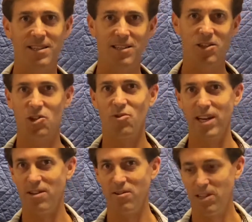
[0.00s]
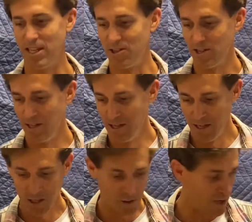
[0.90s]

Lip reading: to straighten your leash. So what I'm